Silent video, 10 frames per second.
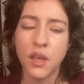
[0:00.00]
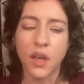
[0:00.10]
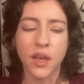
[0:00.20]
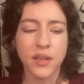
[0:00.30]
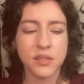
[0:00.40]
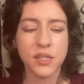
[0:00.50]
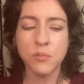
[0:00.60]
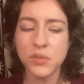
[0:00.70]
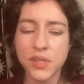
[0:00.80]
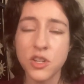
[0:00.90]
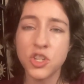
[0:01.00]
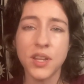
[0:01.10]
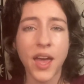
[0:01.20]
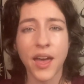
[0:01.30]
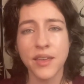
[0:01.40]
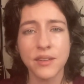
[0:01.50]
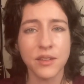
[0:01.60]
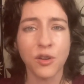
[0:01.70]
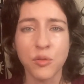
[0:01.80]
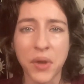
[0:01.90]
It seems that she had
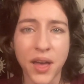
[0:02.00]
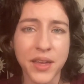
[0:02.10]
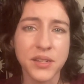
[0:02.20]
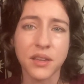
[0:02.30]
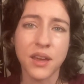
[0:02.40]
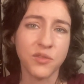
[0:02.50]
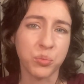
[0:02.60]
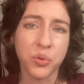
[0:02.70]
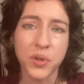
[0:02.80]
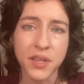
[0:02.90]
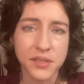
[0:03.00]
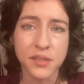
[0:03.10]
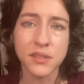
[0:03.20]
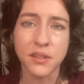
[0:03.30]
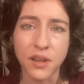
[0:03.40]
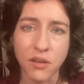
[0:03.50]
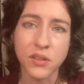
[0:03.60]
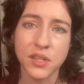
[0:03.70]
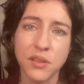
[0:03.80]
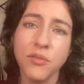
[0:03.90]
in her mind a kind of a pre-existent
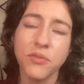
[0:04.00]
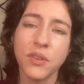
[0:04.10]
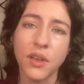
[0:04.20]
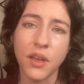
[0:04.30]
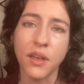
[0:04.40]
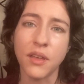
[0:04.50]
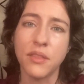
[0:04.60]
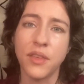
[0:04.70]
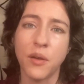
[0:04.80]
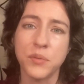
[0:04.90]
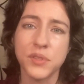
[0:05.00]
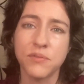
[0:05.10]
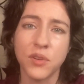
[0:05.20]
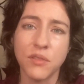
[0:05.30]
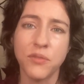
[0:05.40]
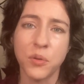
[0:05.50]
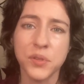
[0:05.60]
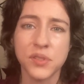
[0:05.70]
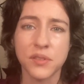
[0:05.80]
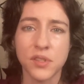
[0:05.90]
narrative that was very
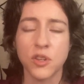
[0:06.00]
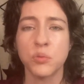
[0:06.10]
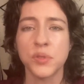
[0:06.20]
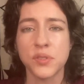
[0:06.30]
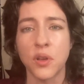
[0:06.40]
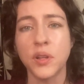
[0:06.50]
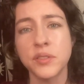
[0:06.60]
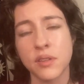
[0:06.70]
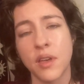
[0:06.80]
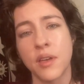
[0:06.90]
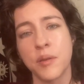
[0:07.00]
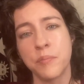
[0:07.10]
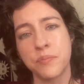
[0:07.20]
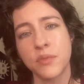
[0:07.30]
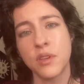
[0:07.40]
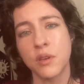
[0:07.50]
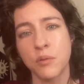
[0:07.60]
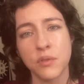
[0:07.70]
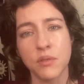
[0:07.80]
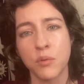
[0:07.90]
focused on sexual assault. One
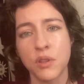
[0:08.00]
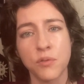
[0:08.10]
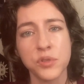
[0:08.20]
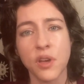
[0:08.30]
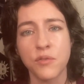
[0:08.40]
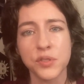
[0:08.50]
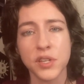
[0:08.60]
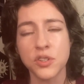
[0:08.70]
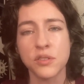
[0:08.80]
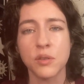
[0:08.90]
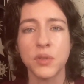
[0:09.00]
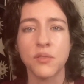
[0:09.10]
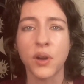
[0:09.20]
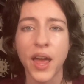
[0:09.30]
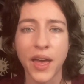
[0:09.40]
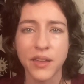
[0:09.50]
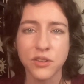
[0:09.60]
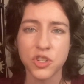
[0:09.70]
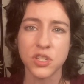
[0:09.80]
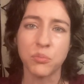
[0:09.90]
of the first conversations that we ever
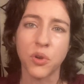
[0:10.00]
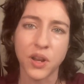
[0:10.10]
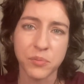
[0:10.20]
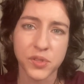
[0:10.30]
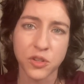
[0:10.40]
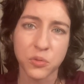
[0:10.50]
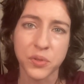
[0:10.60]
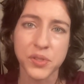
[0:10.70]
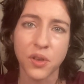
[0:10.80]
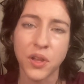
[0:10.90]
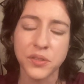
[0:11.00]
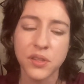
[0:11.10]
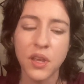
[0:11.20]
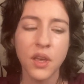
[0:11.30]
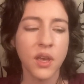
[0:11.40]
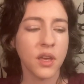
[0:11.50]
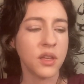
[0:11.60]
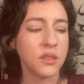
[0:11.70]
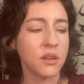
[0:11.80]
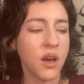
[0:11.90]
had, she brought up sexual assault.
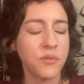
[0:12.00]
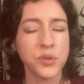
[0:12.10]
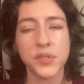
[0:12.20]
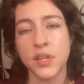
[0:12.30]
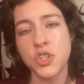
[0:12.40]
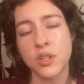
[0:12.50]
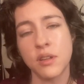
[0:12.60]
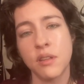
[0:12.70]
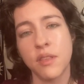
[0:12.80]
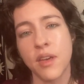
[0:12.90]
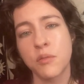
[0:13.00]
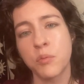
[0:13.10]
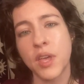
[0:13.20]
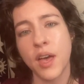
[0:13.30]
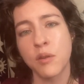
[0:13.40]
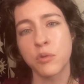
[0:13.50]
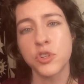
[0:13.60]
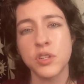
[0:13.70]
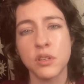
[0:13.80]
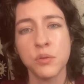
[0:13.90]
In the conversation that we had where
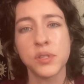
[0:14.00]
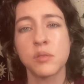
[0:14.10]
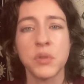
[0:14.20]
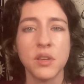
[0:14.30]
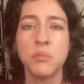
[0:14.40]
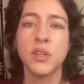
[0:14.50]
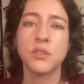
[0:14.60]
she accuses me of being